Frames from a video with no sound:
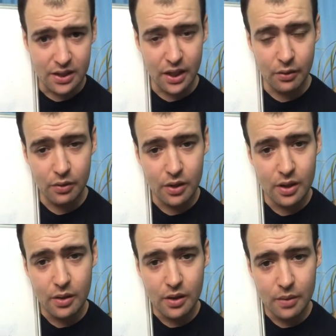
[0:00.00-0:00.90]
Now,
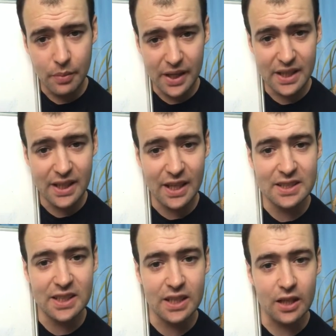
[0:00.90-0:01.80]
back in the
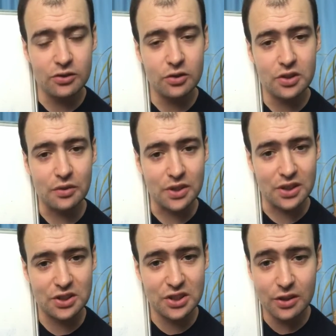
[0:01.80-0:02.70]
1800s, there was
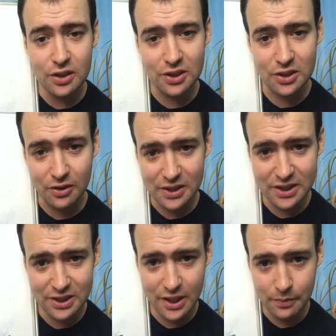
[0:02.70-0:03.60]
a
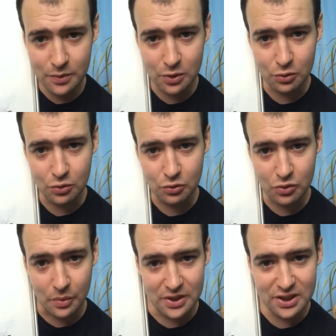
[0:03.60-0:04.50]
Scottish chap called
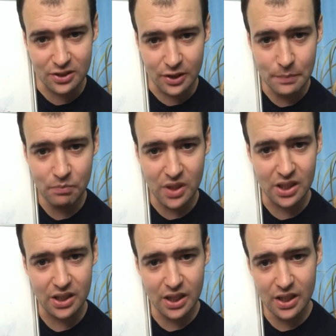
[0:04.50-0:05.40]
Robert Stein,
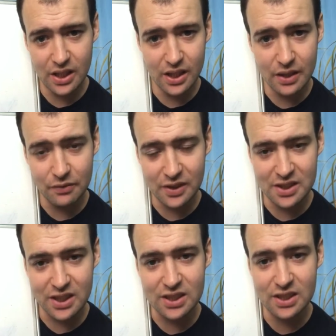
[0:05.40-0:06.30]
and he
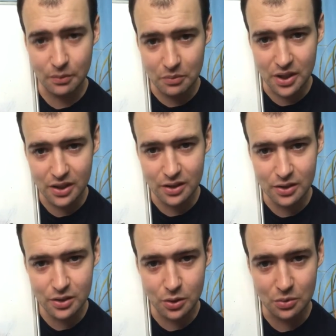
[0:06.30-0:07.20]
invented something
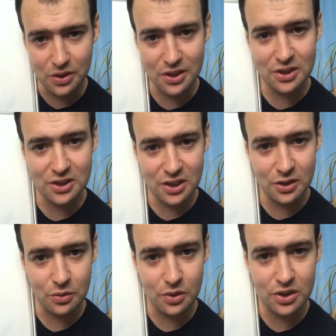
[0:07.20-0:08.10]
called the
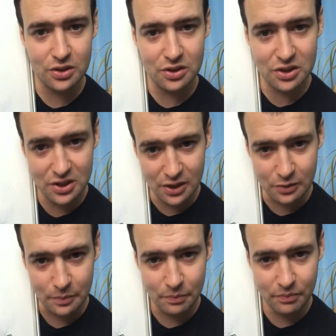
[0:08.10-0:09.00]
continuous
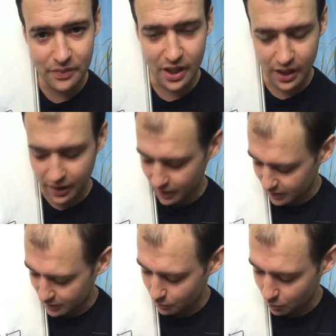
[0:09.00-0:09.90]
still.
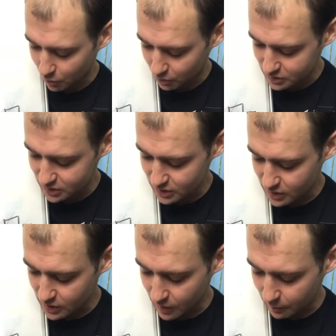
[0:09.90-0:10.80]
And it was
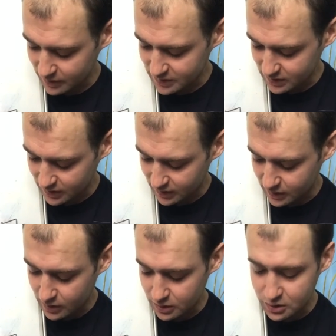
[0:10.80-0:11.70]

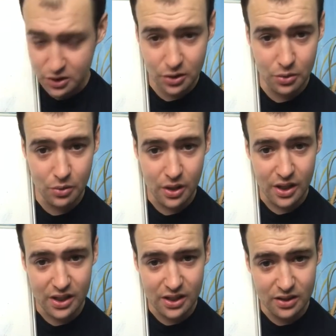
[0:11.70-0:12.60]
basically two
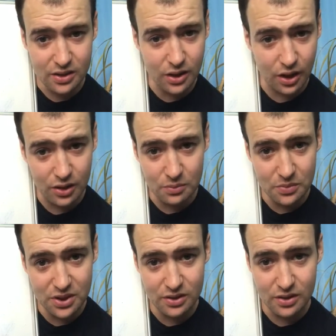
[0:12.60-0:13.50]

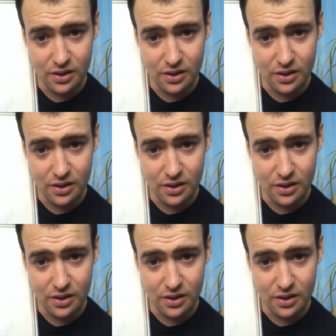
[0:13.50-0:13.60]
columns